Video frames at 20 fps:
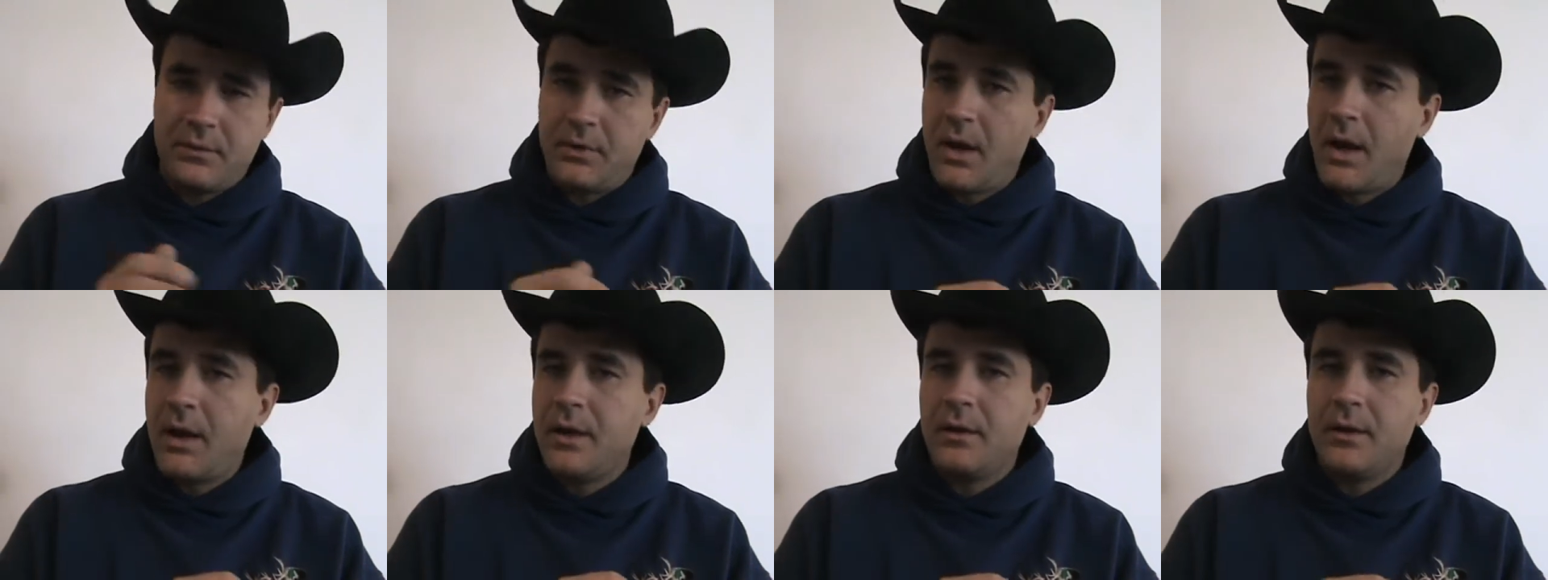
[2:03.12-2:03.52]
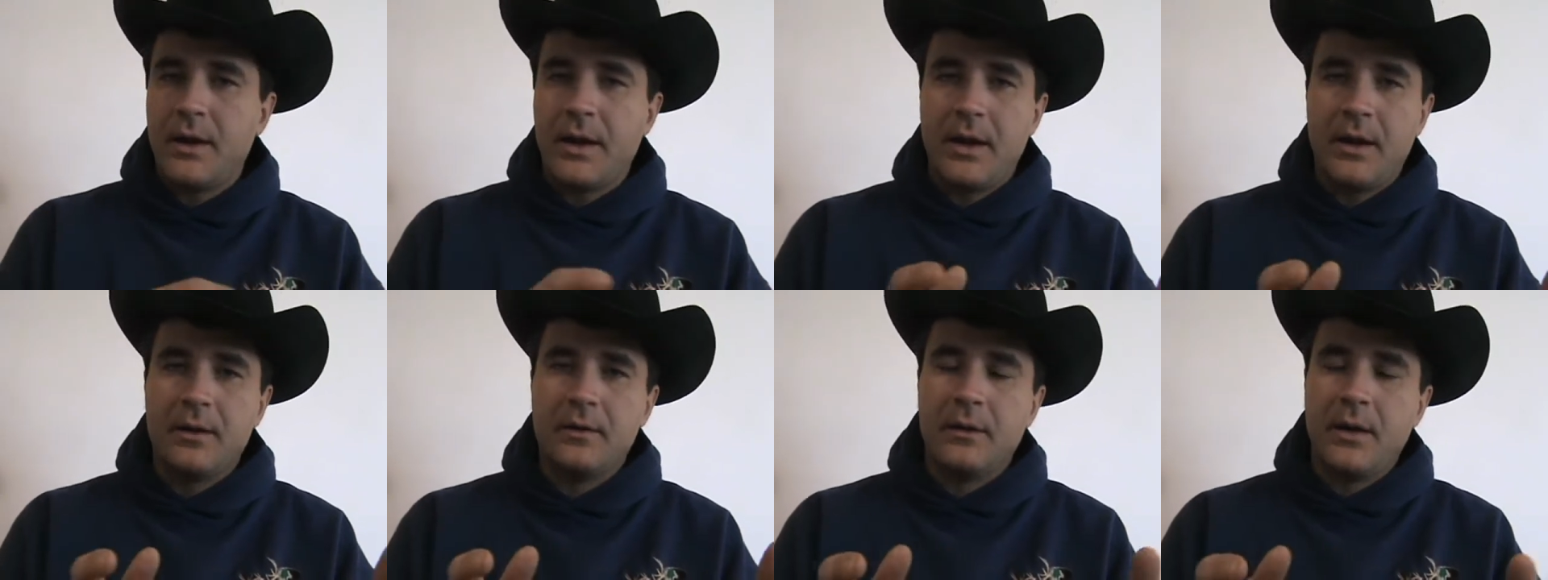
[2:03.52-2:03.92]
tie their
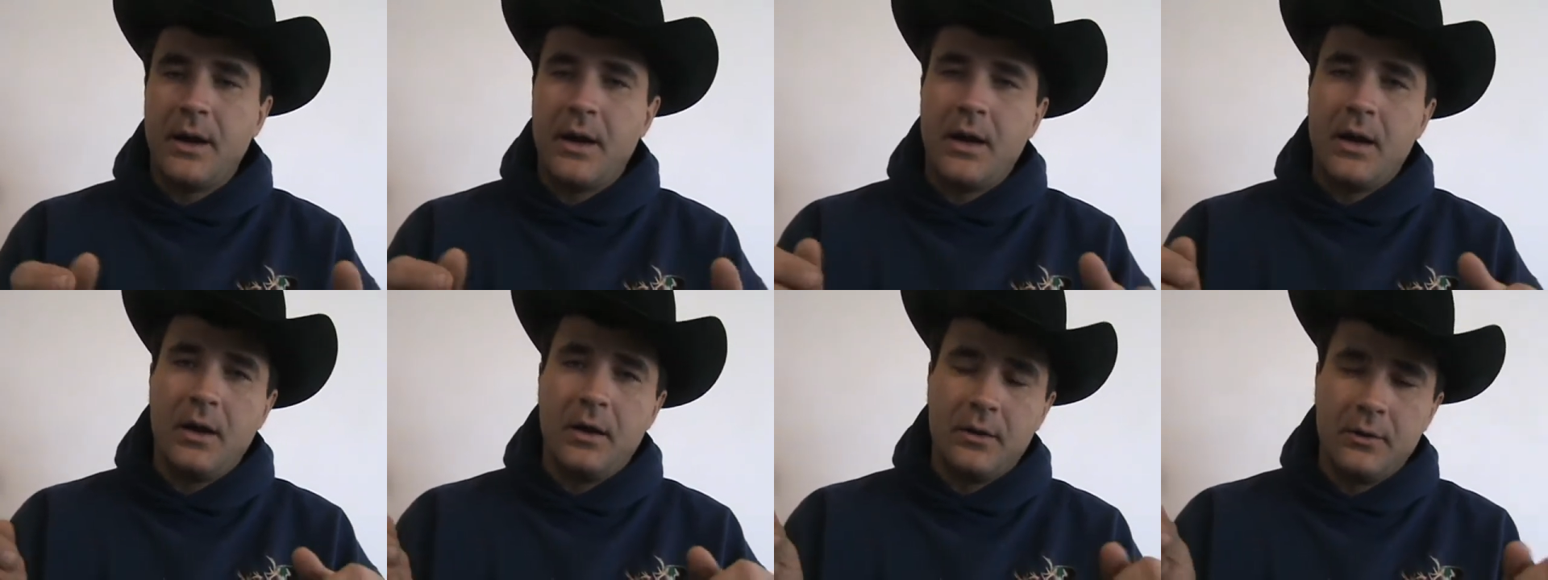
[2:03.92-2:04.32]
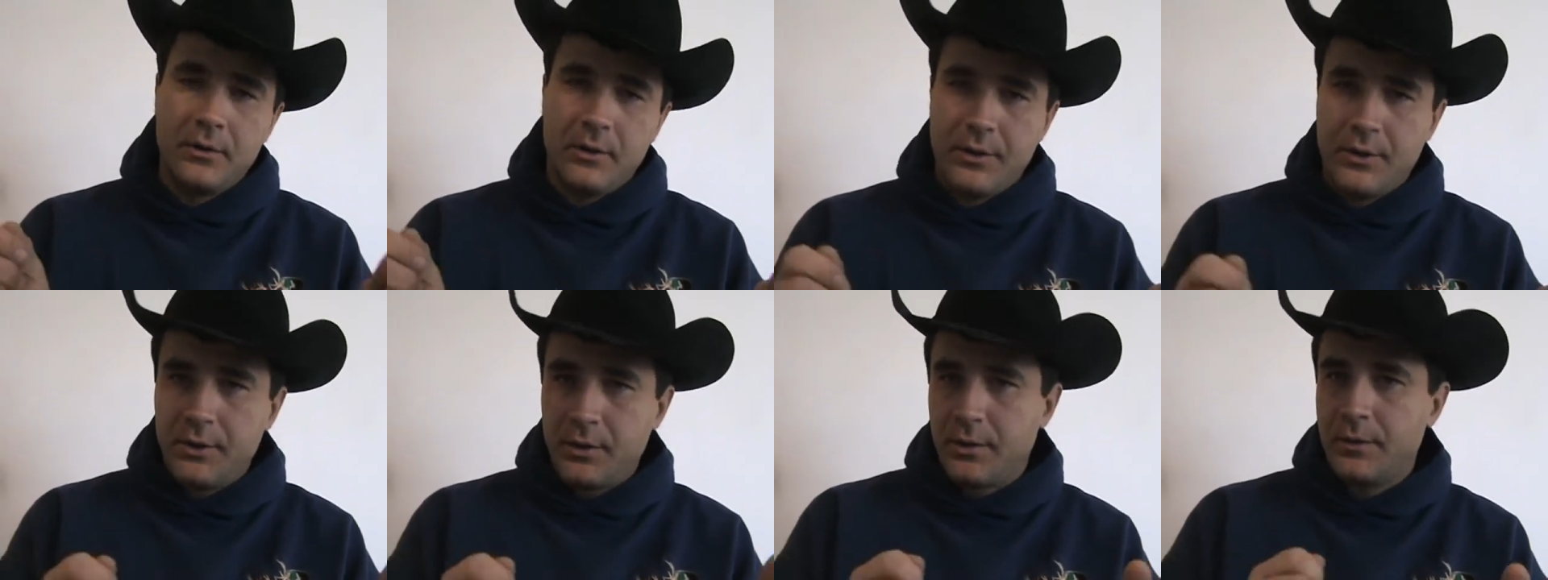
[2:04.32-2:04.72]
head around,
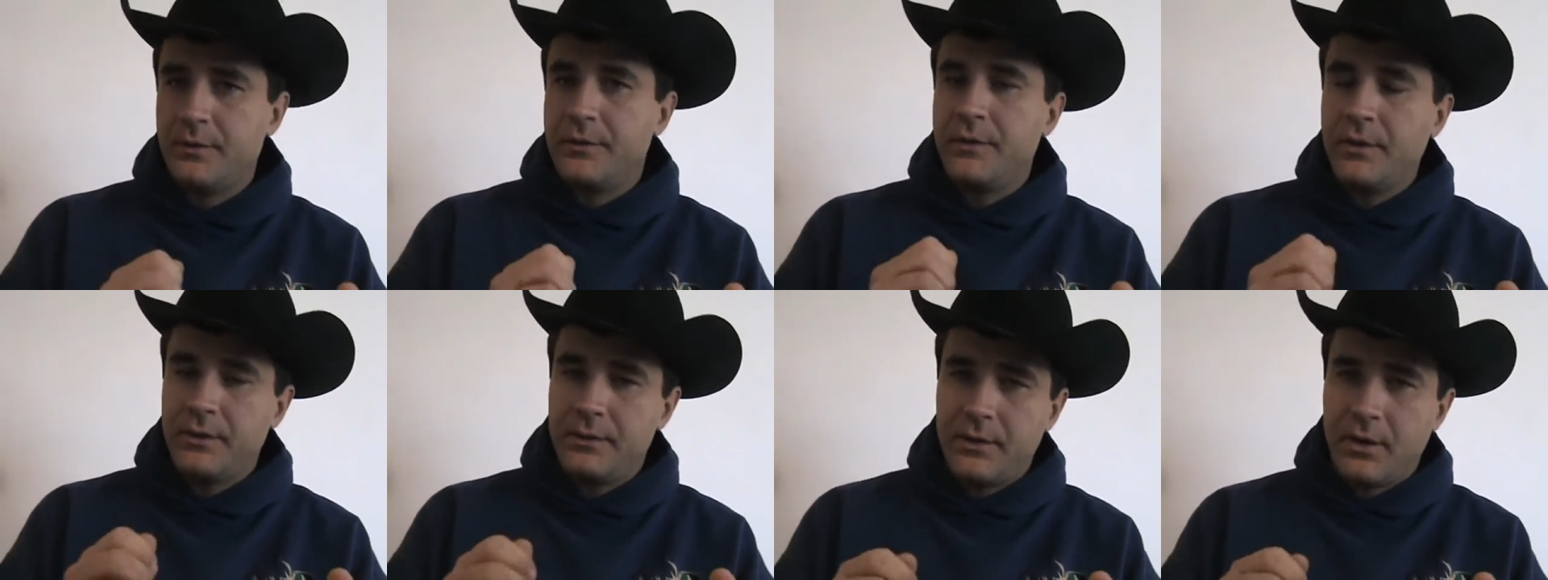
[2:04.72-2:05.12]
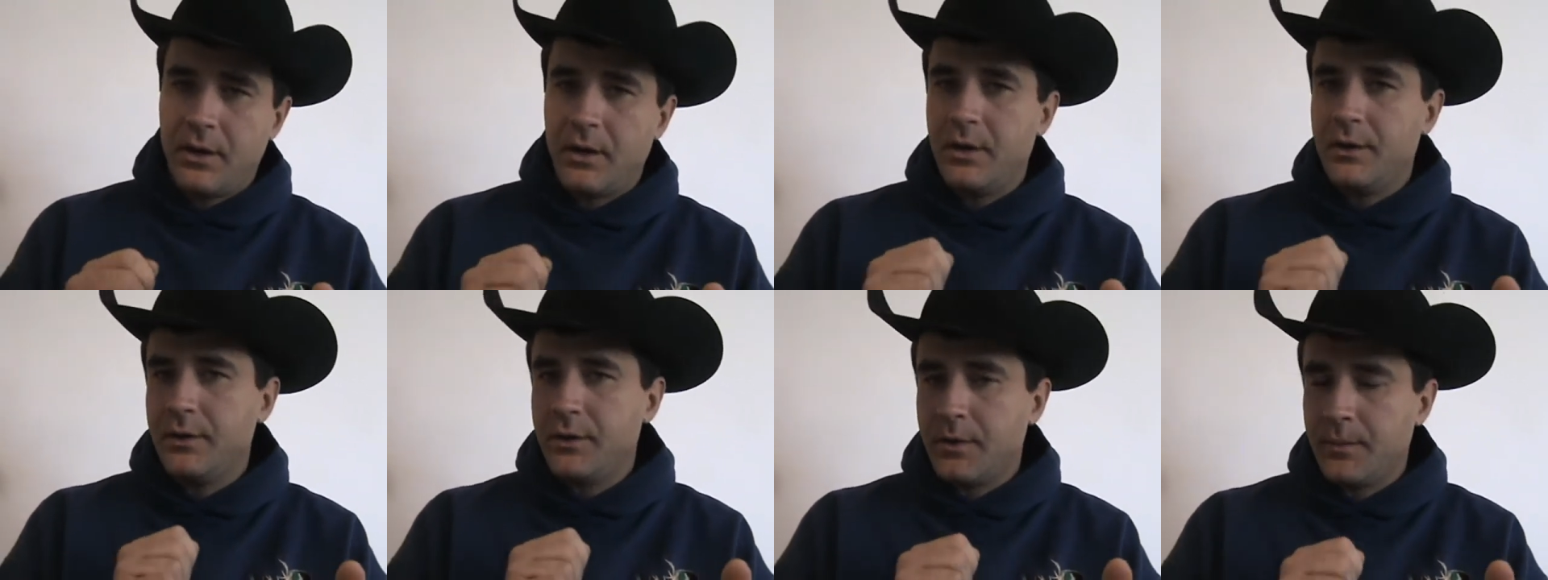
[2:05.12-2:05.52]
or you can sit
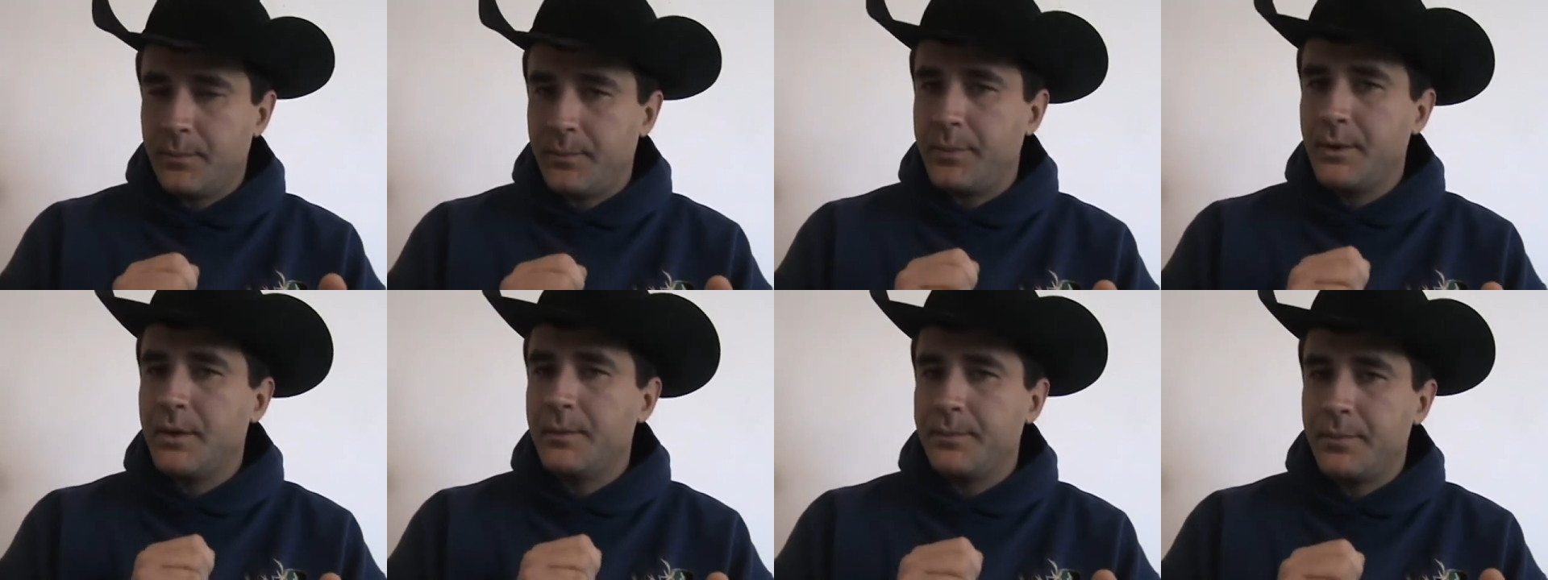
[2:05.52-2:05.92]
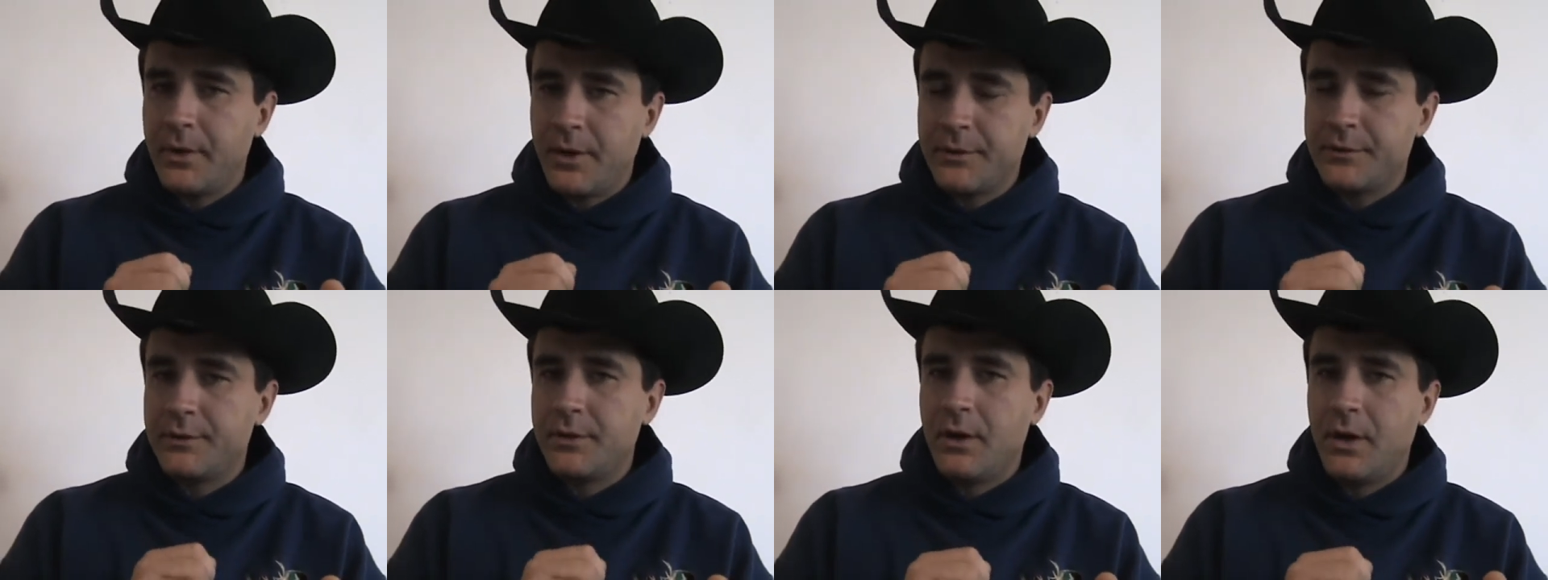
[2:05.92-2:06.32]
there and you can put
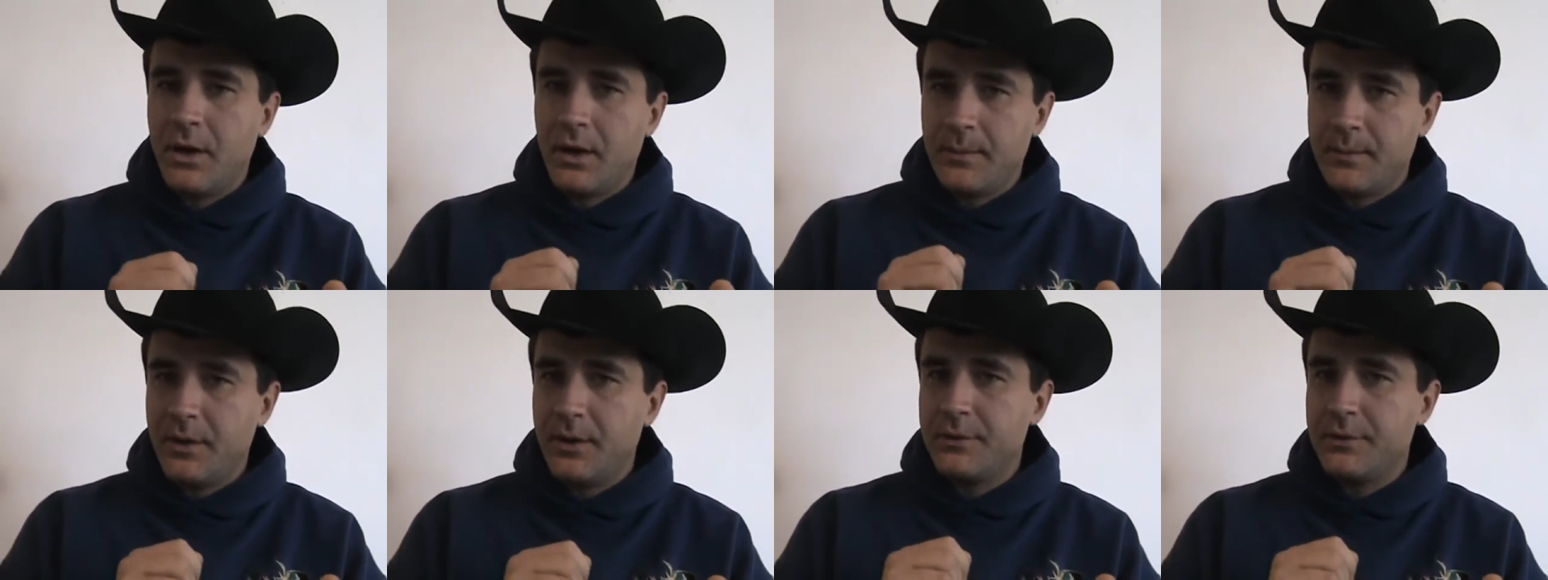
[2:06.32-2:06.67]
pressure on them,